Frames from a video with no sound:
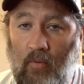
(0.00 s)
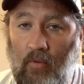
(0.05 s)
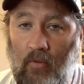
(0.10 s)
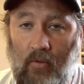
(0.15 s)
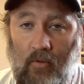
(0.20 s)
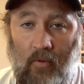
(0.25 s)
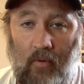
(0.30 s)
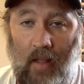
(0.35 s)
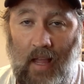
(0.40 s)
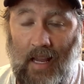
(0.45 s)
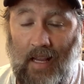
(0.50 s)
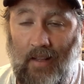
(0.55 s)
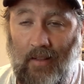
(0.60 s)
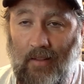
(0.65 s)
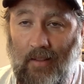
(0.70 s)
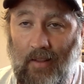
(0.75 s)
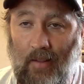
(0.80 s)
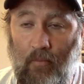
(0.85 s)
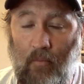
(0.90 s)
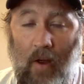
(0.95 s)
was like
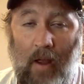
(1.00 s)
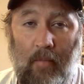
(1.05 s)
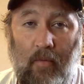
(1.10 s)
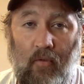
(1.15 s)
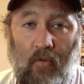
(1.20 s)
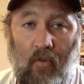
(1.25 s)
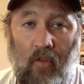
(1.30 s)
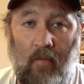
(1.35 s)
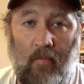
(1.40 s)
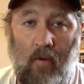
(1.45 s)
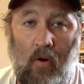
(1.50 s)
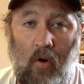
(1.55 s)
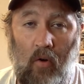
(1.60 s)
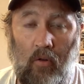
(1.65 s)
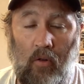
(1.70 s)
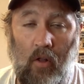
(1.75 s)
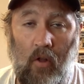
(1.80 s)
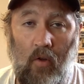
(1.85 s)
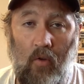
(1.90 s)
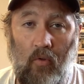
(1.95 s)
right before the mall
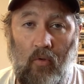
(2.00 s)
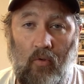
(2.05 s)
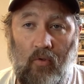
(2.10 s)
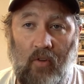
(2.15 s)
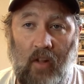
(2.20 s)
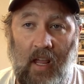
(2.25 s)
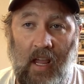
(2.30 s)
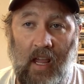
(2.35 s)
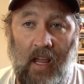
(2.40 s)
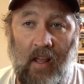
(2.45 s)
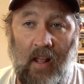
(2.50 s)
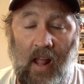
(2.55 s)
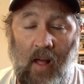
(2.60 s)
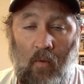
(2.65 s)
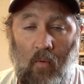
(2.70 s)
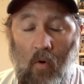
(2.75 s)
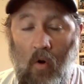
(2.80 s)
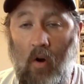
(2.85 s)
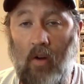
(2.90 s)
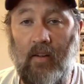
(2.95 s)
closed, and I
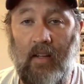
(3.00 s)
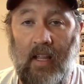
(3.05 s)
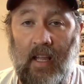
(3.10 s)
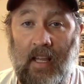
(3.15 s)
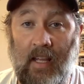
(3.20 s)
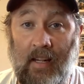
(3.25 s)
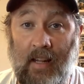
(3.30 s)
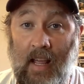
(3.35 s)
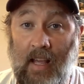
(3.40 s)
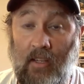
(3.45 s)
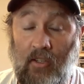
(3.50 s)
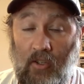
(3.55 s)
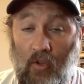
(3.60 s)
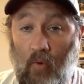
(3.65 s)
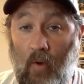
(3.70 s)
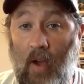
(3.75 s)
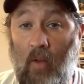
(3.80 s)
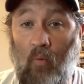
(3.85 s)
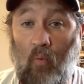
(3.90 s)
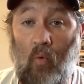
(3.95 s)
walked in. They
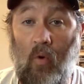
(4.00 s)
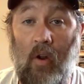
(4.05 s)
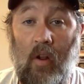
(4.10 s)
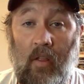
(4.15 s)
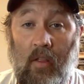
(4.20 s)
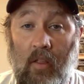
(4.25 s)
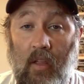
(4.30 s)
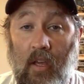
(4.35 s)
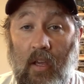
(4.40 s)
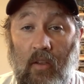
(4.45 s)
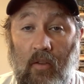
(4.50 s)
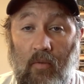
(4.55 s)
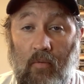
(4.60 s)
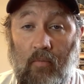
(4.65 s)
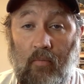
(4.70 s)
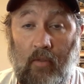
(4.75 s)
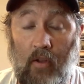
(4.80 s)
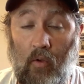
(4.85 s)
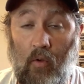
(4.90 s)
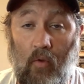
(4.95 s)
still had one of these
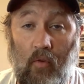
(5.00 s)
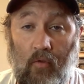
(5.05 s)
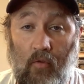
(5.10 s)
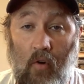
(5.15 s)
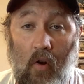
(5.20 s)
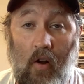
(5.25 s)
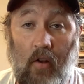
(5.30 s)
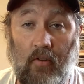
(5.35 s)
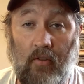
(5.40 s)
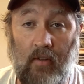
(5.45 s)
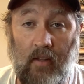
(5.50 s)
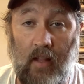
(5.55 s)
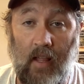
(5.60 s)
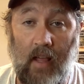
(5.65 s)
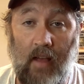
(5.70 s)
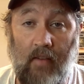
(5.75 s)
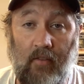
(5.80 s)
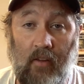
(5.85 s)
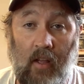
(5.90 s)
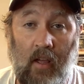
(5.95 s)
Killer Frosts
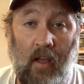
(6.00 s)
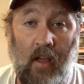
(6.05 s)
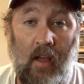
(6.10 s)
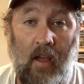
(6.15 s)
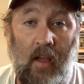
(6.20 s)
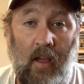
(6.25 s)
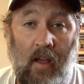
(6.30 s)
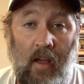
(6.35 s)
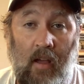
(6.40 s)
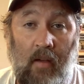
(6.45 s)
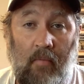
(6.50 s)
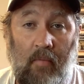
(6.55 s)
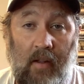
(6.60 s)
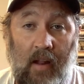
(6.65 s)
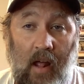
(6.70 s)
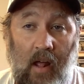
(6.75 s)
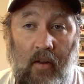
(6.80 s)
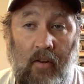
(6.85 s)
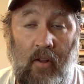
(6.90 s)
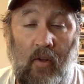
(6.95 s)
left. But
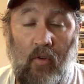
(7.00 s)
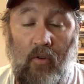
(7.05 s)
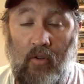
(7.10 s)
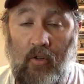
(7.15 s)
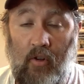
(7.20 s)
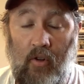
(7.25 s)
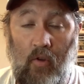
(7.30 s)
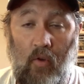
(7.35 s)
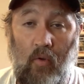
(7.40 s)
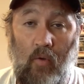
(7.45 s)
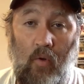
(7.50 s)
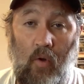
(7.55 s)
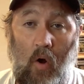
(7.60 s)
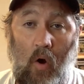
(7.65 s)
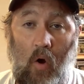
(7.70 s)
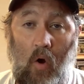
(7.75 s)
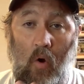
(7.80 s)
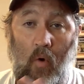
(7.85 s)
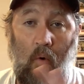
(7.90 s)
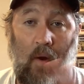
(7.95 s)
I noticed too,
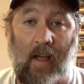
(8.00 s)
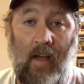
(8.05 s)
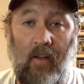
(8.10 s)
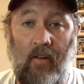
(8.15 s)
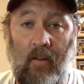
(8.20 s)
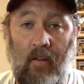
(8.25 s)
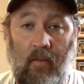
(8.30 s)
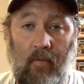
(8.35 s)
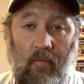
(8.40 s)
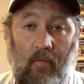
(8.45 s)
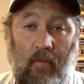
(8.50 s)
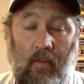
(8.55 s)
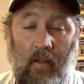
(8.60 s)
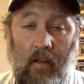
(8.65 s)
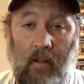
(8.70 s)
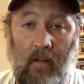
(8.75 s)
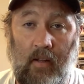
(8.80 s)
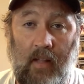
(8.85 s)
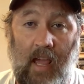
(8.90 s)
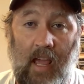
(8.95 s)
all around
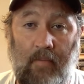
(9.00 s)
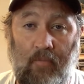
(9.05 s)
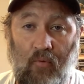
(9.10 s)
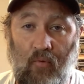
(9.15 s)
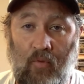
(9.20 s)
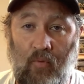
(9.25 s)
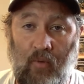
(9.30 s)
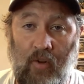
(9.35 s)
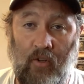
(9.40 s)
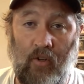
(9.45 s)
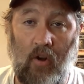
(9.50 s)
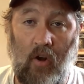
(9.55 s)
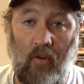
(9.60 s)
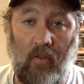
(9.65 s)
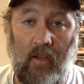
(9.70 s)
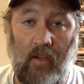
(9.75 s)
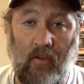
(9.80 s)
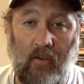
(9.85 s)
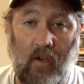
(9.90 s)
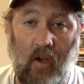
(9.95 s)
the table in which all
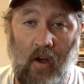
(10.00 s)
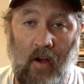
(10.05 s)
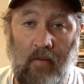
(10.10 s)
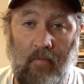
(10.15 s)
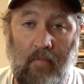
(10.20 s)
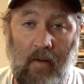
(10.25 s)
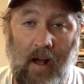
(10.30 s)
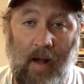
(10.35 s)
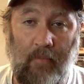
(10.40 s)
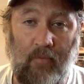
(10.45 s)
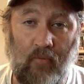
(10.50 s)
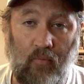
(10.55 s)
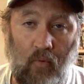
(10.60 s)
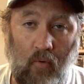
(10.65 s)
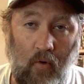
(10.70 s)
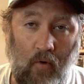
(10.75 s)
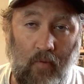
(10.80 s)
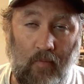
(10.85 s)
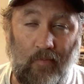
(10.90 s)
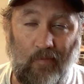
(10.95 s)
these con pops
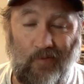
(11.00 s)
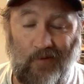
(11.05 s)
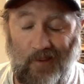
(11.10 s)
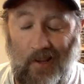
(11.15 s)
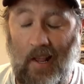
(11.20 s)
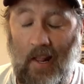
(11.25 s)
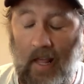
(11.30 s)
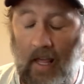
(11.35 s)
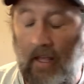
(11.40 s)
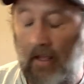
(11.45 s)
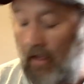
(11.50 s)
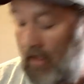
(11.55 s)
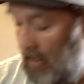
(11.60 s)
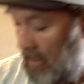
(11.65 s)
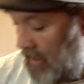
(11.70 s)
were sitting,